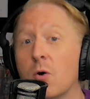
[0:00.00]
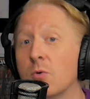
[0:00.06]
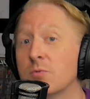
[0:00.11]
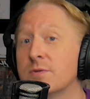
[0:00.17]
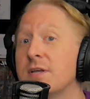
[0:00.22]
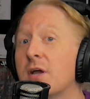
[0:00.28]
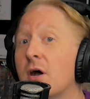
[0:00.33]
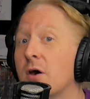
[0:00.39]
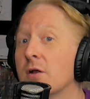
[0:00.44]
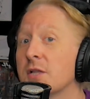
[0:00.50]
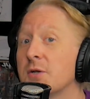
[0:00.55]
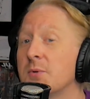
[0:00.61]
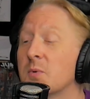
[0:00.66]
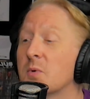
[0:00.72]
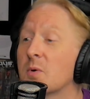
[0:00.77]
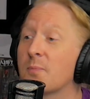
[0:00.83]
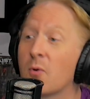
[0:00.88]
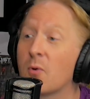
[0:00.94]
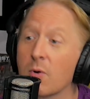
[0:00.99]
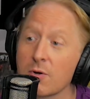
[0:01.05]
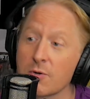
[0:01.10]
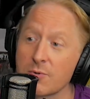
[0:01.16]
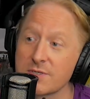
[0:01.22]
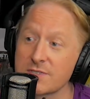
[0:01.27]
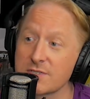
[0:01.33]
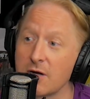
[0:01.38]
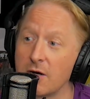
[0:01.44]
only Hollywood
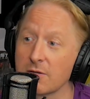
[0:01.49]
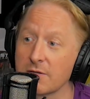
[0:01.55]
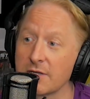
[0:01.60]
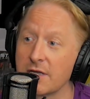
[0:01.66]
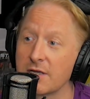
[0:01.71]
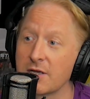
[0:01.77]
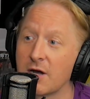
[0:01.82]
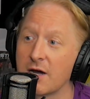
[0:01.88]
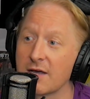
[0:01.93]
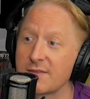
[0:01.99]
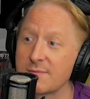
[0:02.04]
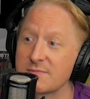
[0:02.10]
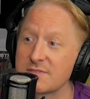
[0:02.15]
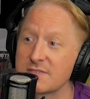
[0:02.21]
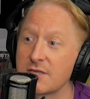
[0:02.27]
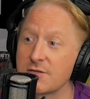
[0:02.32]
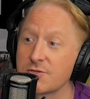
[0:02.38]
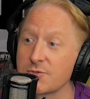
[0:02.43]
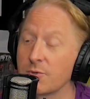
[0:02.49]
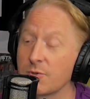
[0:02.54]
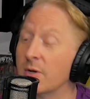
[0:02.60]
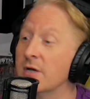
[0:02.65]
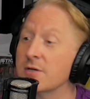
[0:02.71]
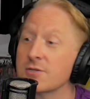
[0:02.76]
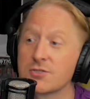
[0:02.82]
Reporter is calling it Gotham Central,